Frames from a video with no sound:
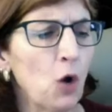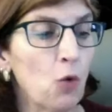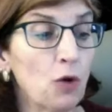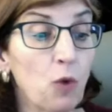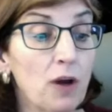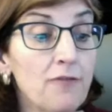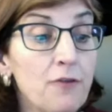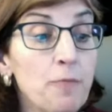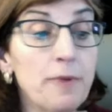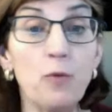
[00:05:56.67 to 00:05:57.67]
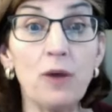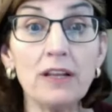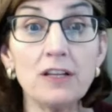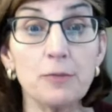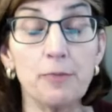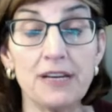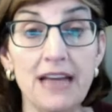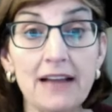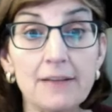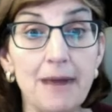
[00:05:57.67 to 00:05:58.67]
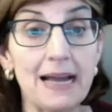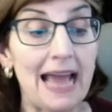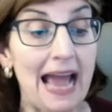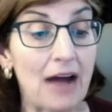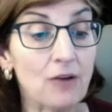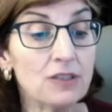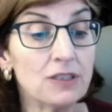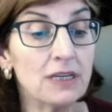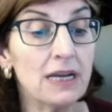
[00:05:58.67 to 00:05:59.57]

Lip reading: Would one of you be willing to protect my house?